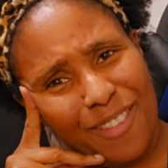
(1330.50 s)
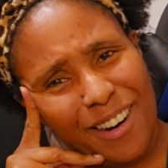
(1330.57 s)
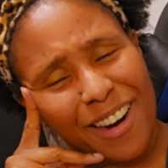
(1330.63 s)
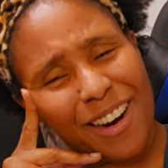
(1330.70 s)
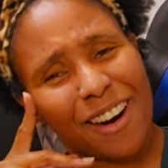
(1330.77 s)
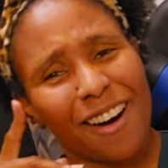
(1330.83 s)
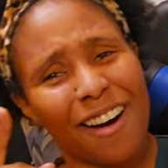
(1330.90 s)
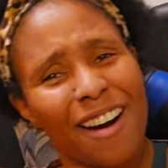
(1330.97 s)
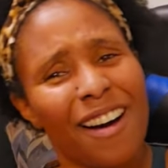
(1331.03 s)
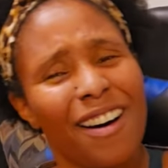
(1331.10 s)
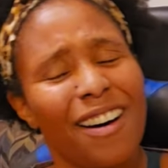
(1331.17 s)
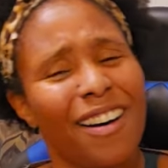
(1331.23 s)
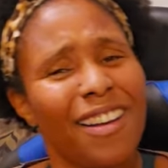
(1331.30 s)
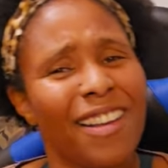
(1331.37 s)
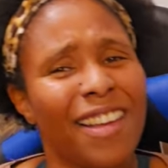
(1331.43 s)

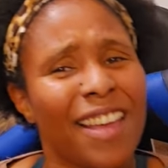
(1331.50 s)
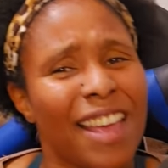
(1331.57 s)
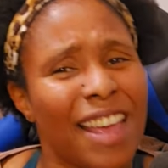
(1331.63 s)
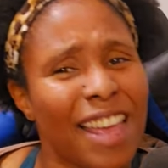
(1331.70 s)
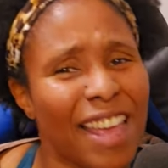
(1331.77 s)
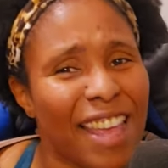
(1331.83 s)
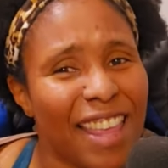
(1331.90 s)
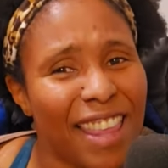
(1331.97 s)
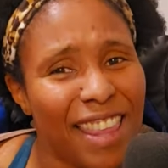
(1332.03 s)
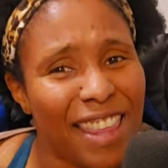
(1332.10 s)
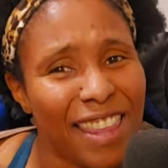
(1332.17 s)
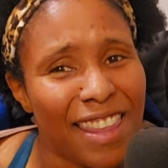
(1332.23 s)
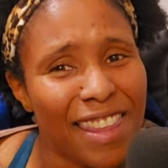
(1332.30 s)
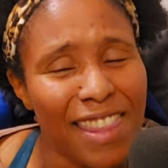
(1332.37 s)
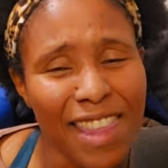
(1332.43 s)
girl.
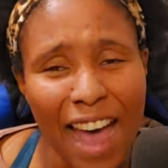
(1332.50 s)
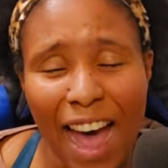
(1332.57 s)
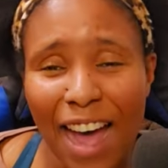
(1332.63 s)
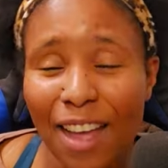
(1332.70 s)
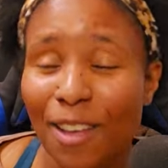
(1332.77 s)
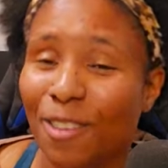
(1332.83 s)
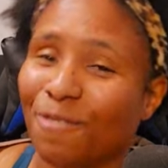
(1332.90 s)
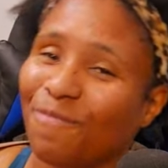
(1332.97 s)
Not